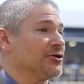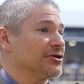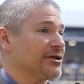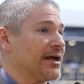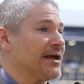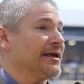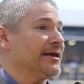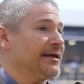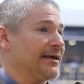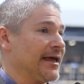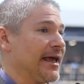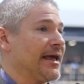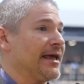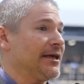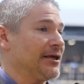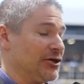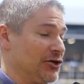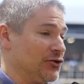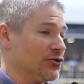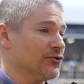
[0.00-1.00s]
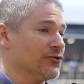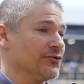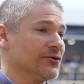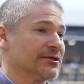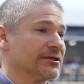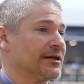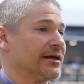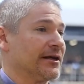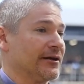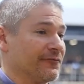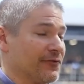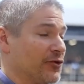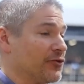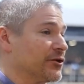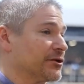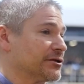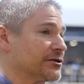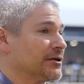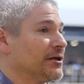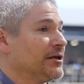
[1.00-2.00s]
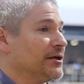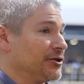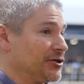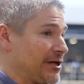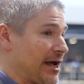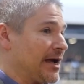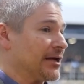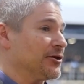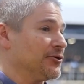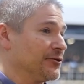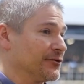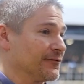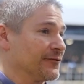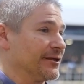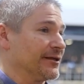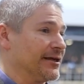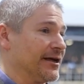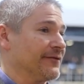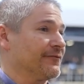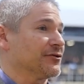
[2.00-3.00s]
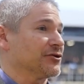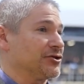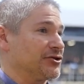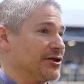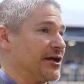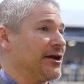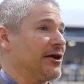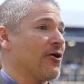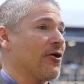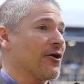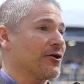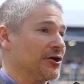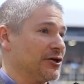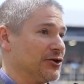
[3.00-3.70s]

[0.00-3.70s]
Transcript: J.K. Hughes, and then, of course, Jack Hughes for the Devils, J.R.